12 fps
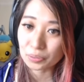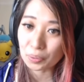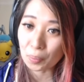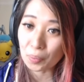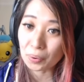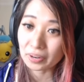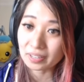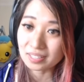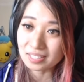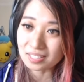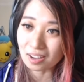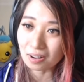
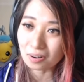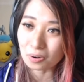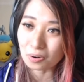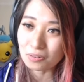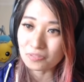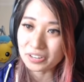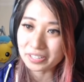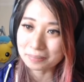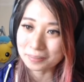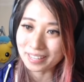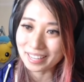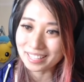thorns all over the
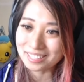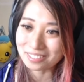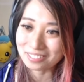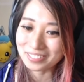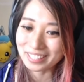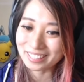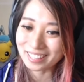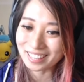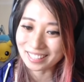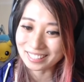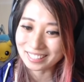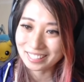place. Oh my
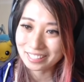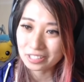gosh.